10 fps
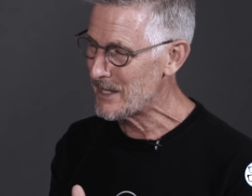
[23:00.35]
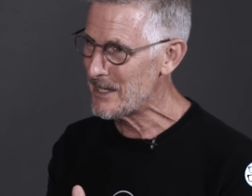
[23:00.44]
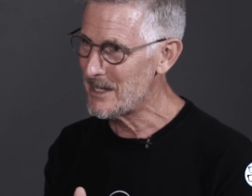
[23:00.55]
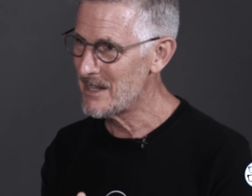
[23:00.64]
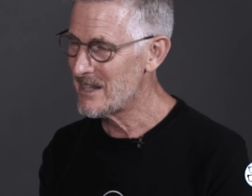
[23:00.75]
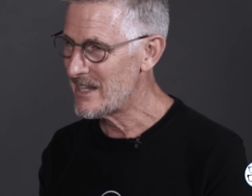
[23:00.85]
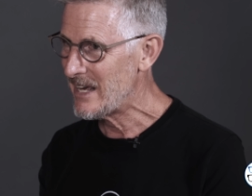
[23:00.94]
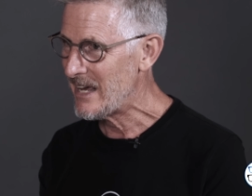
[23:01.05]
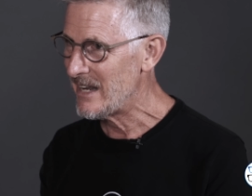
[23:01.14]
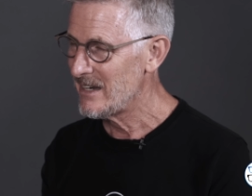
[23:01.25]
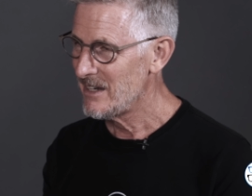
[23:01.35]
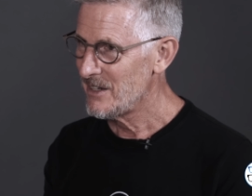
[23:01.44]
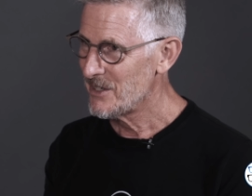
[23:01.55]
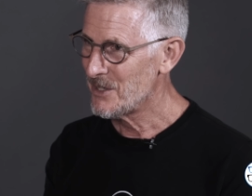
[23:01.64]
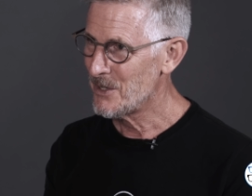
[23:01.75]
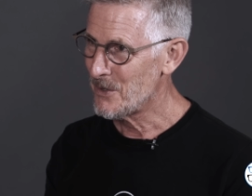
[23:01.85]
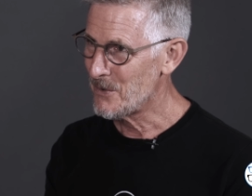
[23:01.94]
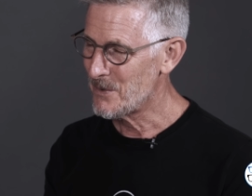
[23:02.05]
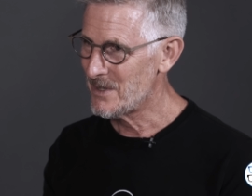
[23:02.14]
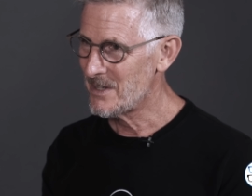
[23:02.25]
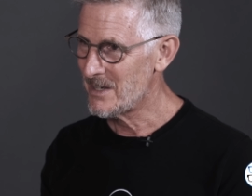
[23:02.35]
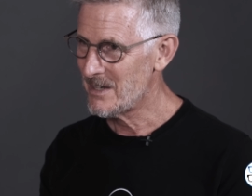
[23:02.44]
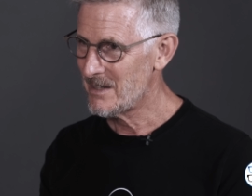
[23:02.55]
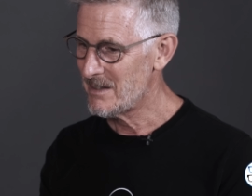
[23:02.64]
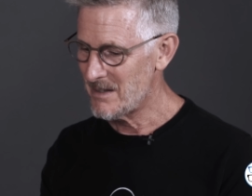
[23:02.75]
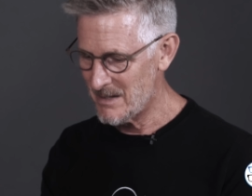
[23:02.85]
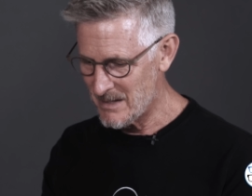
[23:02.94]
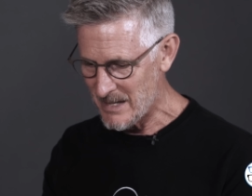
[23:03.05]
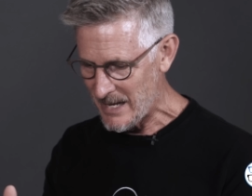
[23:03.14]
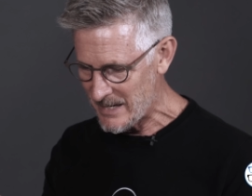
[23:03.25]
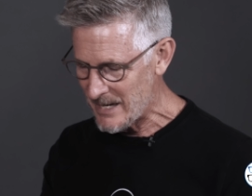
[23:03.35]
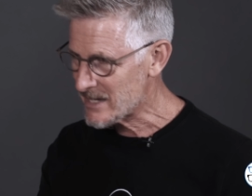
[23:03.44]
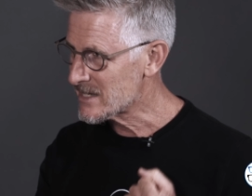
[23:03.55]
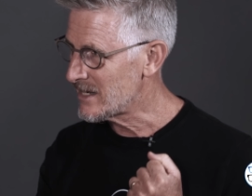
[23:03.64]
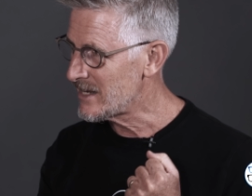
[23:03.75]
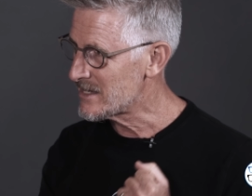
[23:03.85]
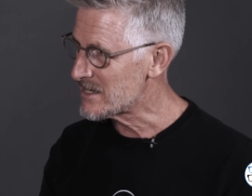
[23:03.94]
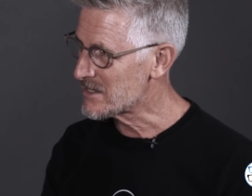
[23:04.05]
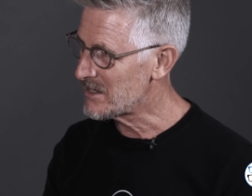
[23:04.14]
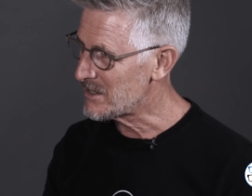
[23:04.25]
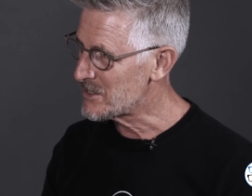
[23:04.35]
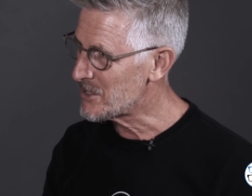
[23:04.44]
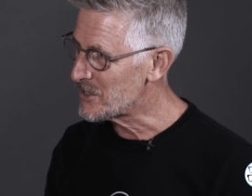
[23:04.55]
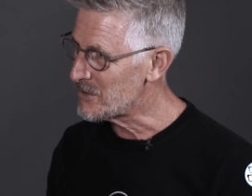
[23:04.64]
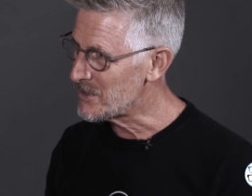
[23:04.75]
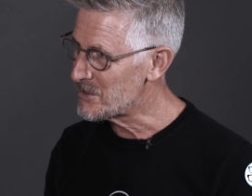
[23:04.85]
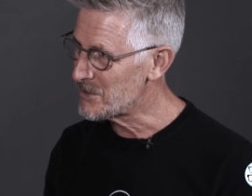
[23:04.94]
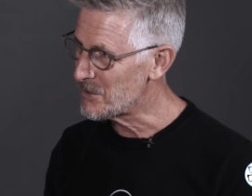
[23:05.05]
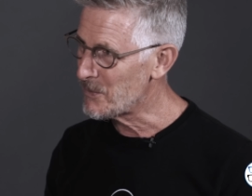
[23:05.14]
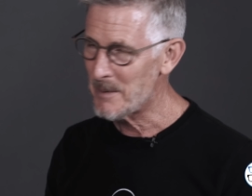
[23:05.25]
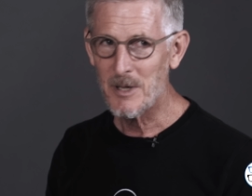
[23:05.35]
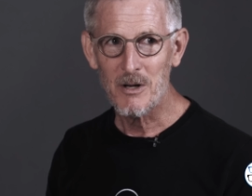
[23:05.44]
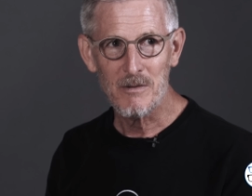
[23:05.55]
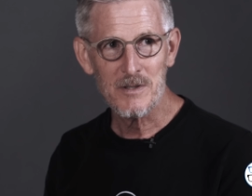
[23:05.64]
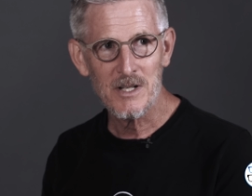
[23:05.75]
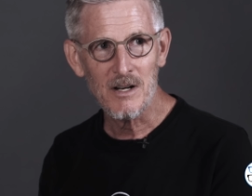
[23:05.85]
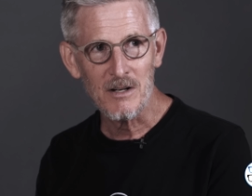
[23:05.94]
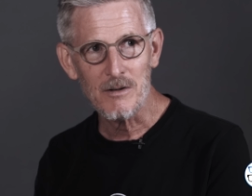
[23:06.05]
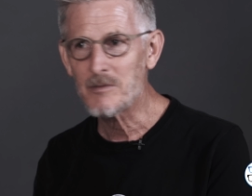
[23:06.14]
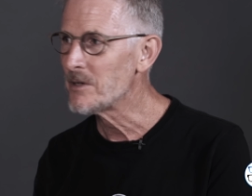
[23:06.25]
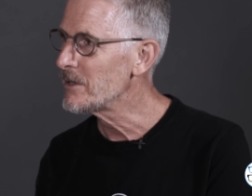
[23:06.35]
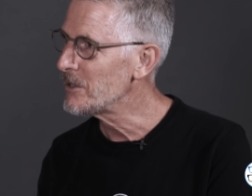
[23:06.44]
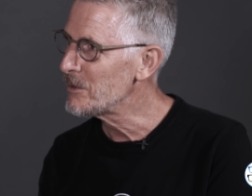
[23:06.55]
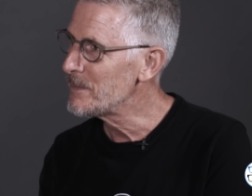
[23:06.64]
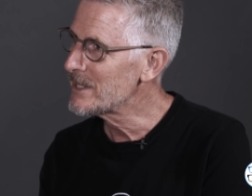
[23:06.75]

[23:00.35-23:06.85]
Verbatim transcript: thinking that you know uh, that next lens is going to turn you into right. a way better photographer. You know yeah.